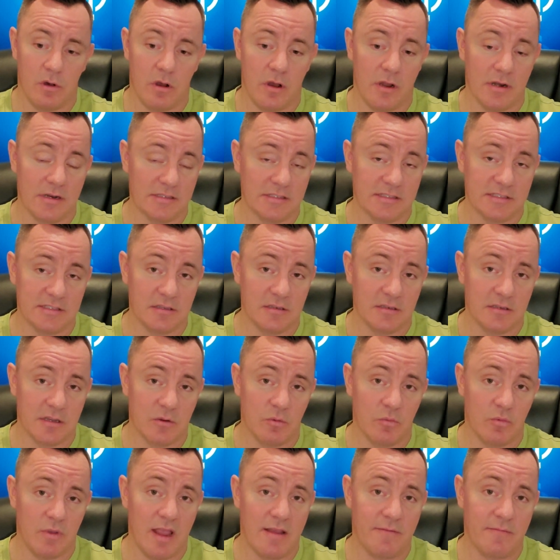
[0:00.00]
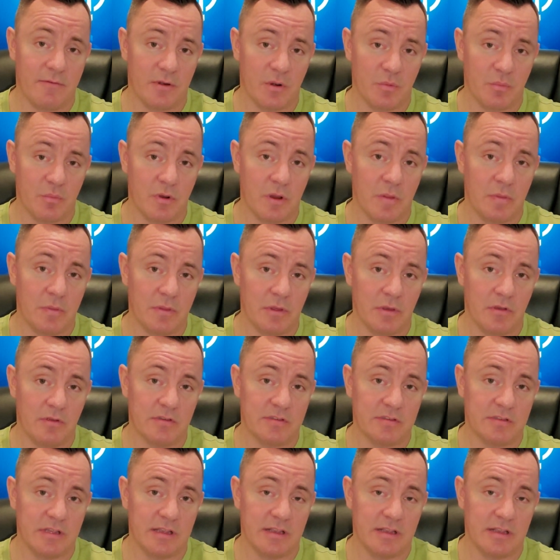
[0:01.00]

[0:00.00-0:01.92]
on a silicon wafer to print those